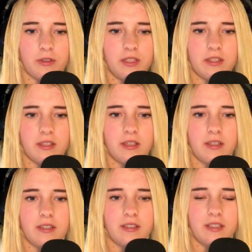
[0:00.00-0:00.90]
it,
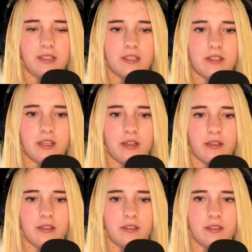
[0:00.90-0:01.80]
there is
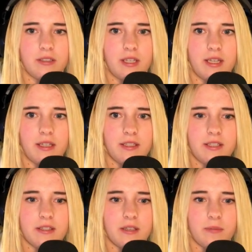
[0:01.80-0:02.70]
uh, an
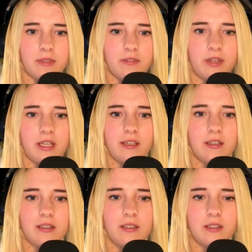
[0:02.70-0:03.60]
item, the
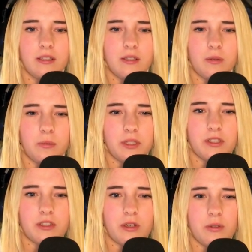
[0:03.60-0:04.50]
vial,
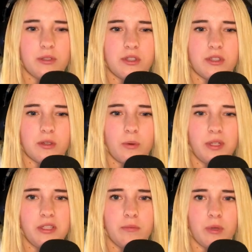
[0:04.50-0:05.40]
which costs
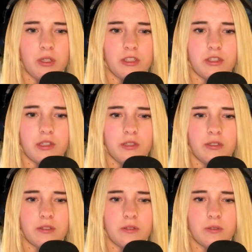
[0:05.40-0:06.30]
quite much.
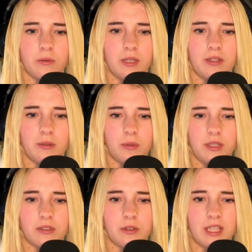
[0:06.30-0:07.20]
So I think we need
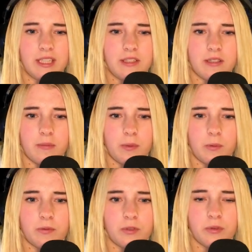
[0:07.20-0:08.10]
to collect some
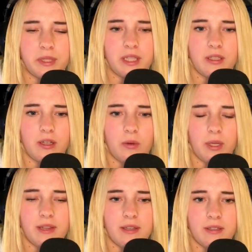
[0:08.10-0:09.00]
before we go
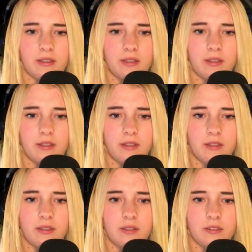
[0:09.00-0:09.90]
in there.
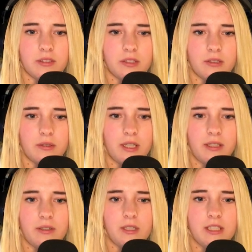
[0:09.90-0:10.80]
So I'm
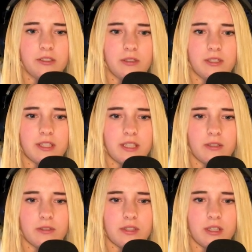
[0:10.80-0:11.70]
gonna collect all the
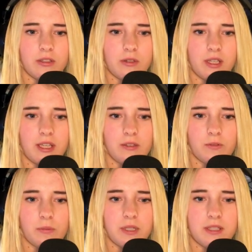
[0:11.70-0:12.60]
sickles that you can get
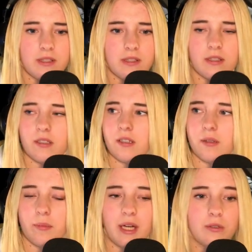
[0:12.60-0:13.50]
from these uh,
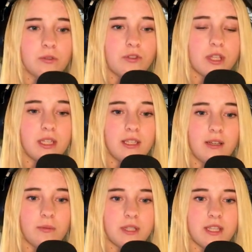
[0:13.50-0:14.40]
barrels, and then I
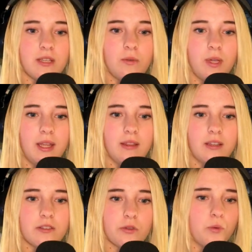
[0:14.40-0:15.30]
will see you in the
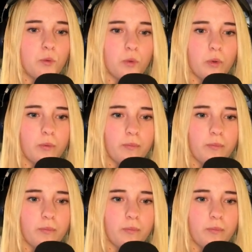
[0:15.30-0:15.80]
store.